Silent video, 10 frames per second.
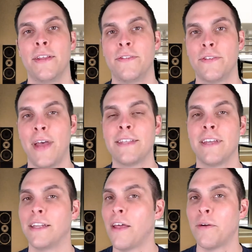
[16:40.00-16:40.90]
So that's
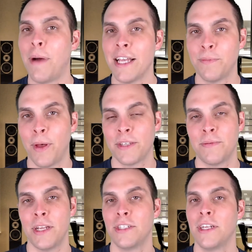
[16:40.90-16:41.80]
another possible
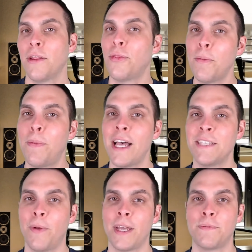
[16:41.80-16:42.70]
explanation. And the third
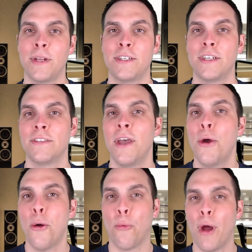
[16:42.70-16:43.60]
possible explanation is
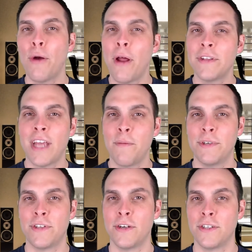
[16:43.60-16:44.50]
right around the time we
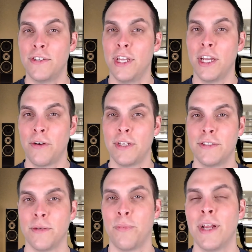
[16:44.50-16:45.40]
start to see
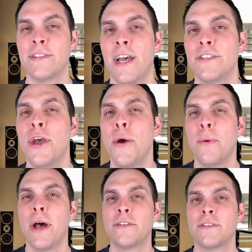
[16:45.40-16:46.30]
increases in brain size,
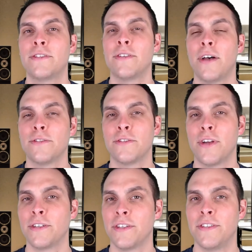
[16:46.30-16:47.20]
we also
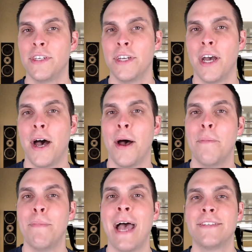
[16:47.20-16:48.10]
start to see uh, a
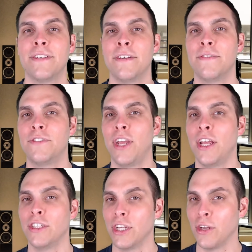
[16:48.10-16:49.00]
massive
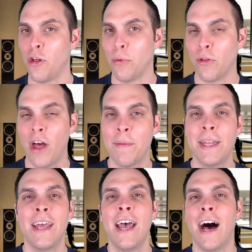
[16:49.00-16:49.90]
change in global
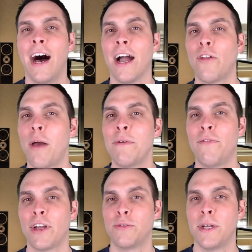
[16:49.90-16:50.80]
climate. Uh, climate
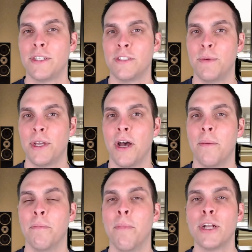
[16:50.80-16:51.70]
fluctuations
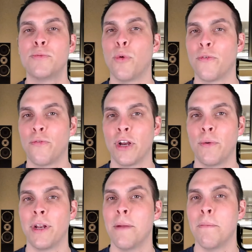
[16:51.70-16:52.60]
become much more
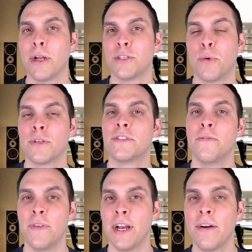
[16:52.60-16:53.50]
frequent and much more
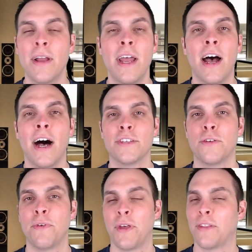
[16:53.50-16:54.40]
severe. Uh, so
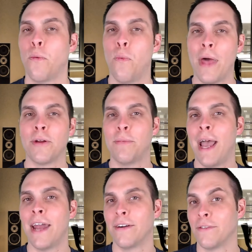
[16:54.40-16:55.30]
if you look at the weather
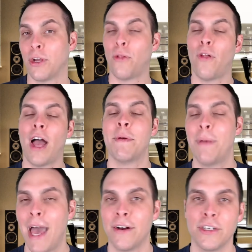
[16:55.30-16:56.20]
pattern, the climate
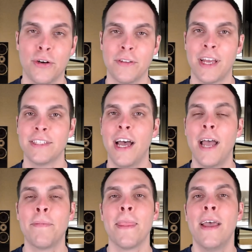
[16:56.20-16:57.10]
pattern during that
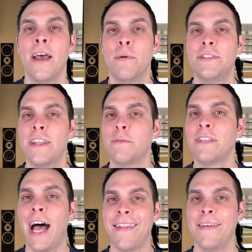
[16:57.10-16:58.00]
time, we see that it was
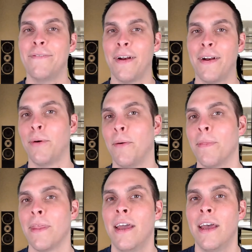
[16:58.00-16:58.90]
highly variable
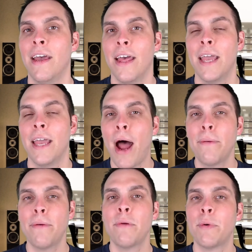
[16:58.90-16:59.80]
it
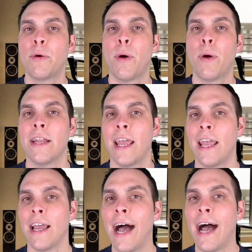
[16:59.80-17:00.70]
probably required
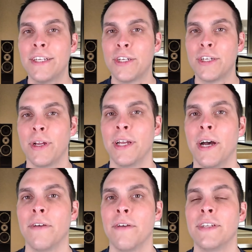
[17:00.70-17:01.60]
a high degree
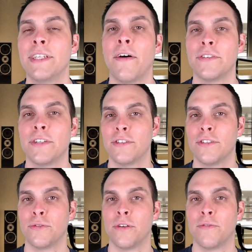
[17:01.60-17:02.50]
of intelligence to
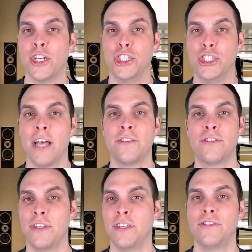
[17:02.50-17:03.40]
sort of adjust
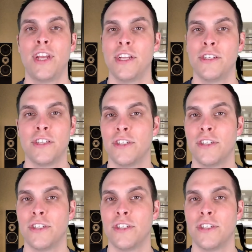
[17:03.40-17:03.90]
to these changing